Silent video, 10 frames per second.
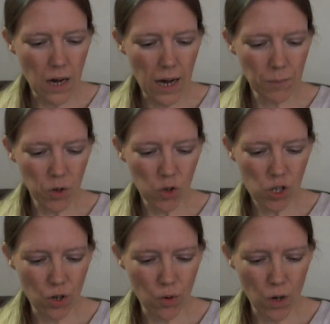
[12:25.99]
not
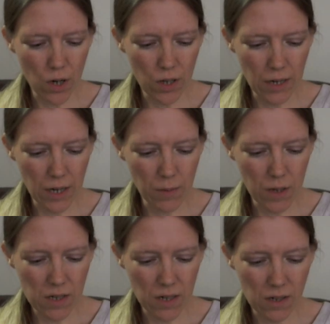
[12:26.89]
sure what her name
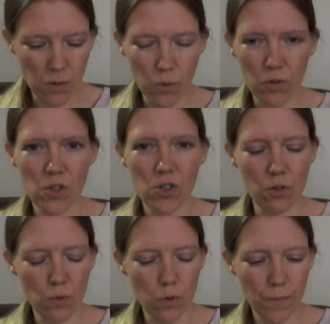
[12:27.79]
is, I don't want to